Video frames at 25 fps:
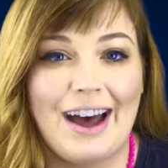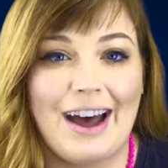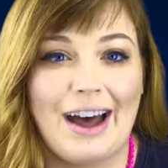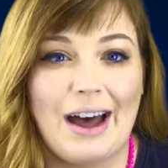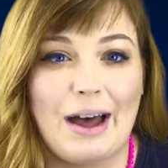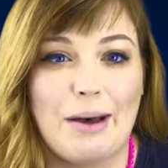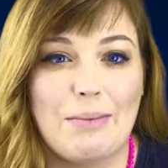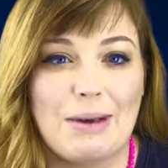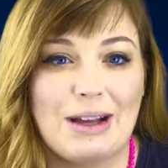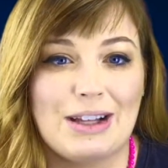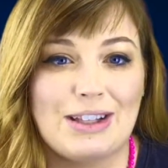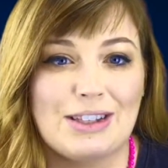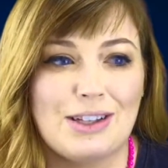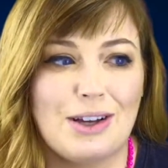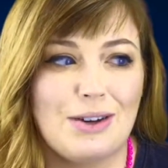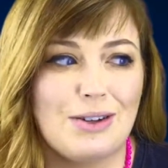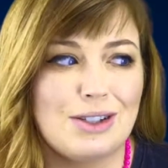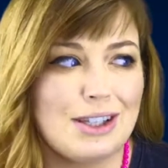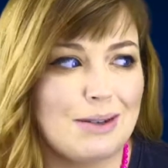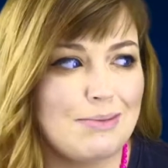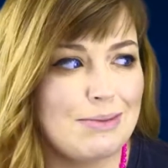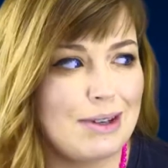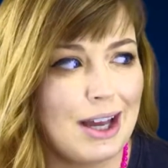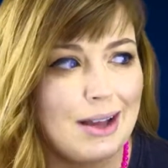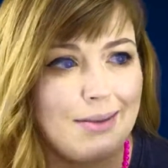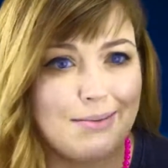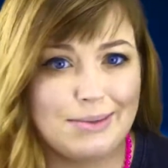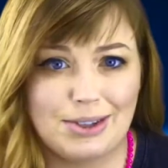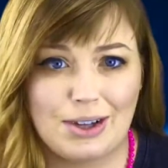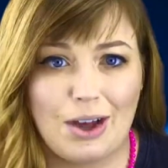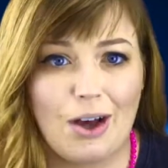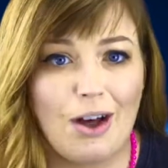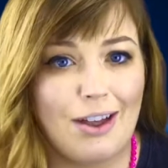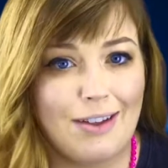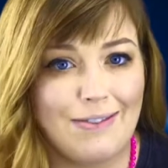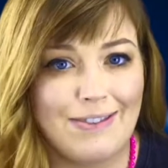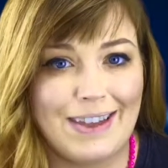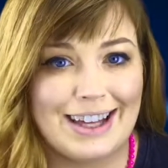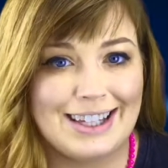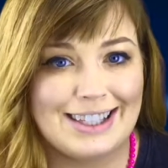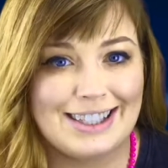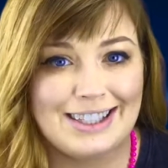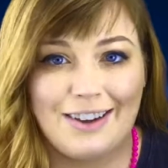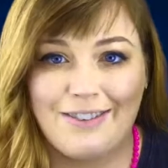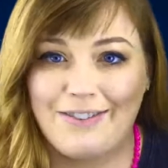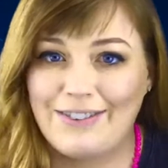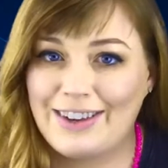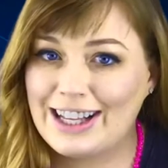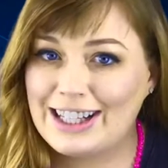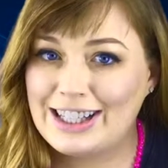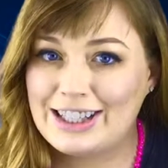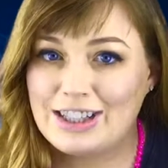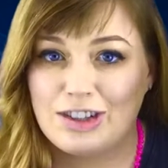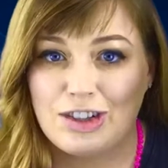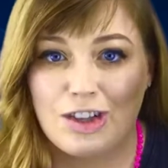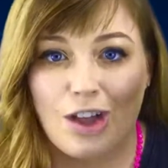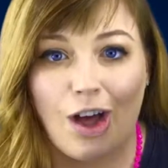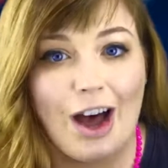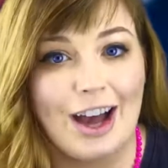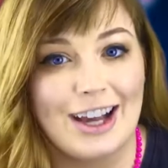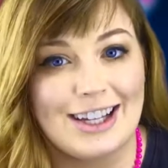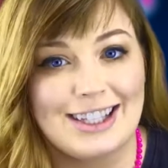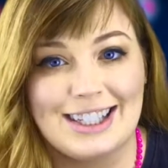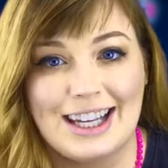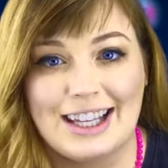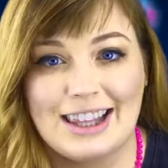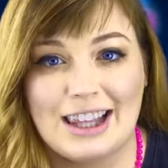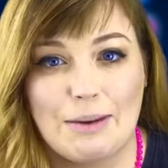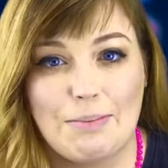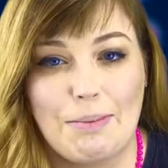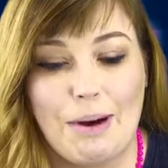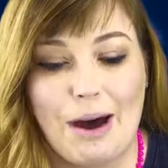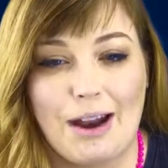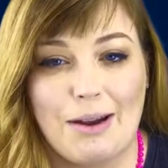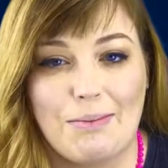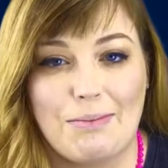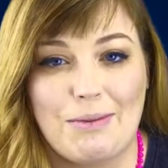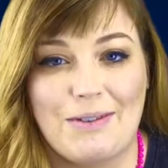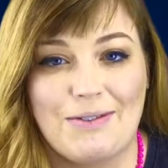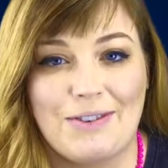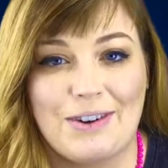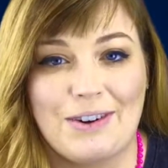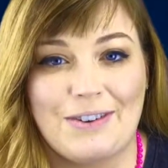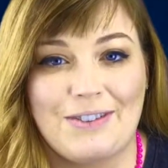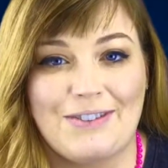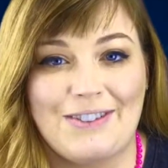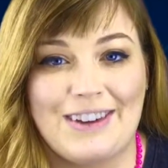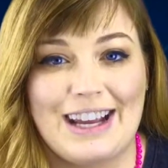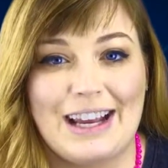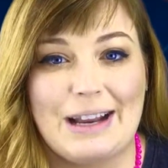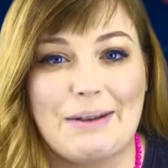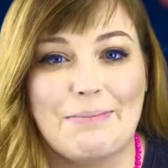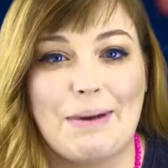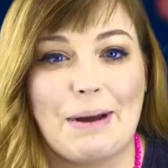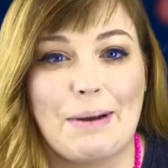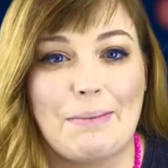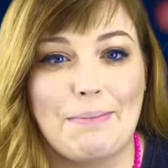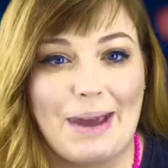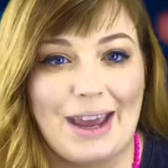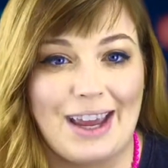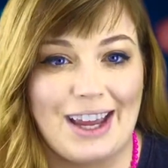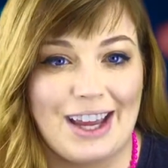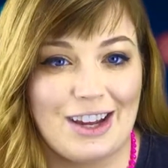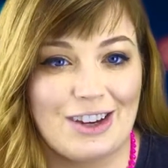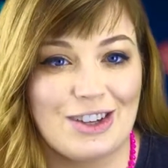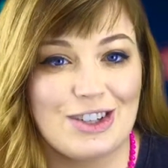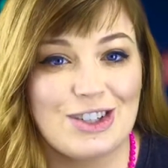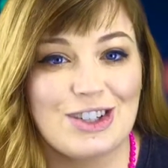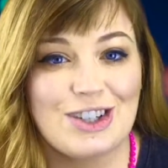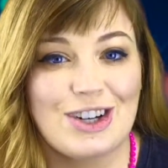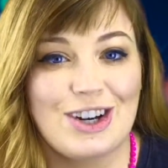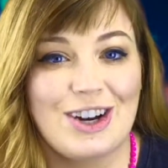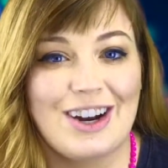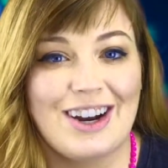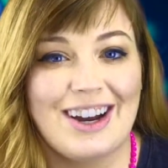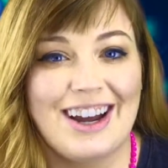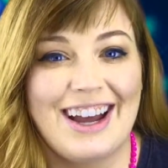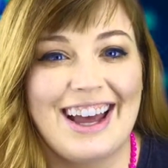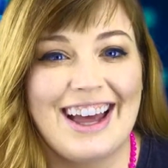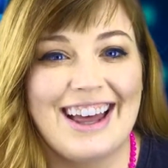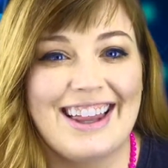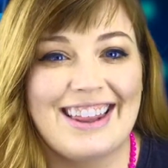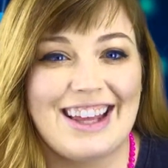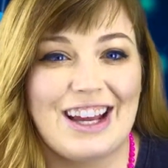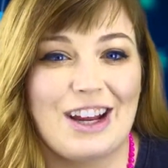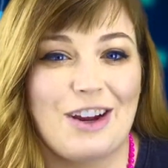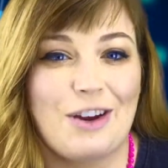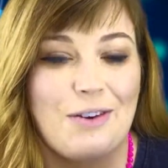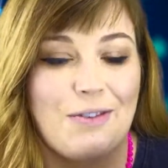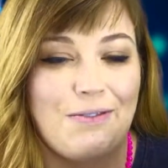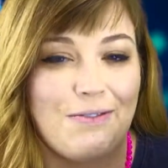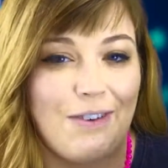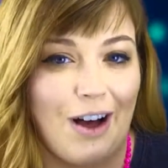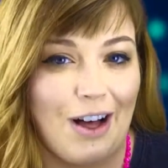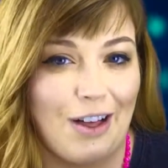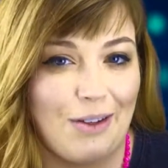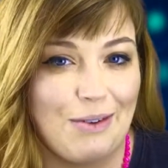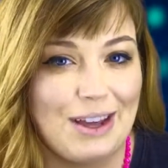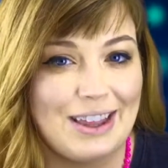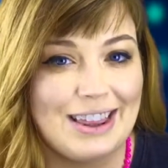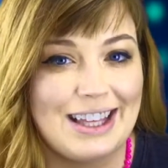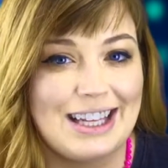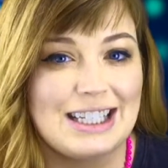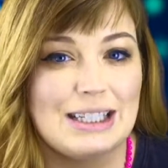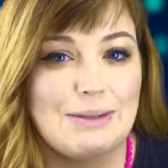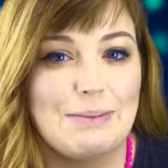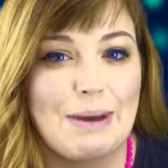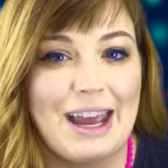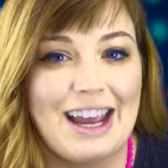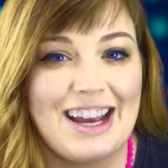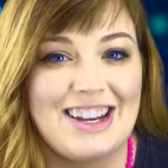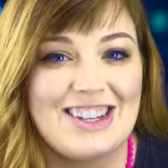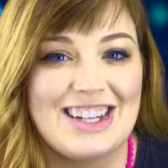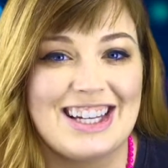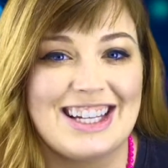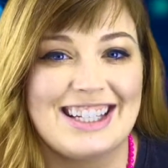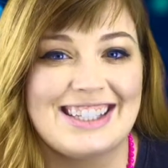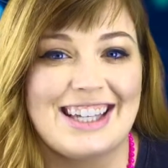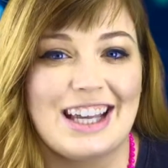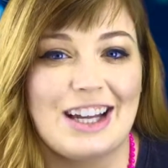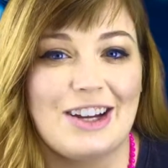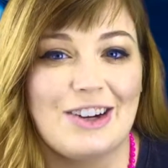Um, and so sometimes all of that stuff gets lost at the bottom of your feed, but making sure that you're following these pages,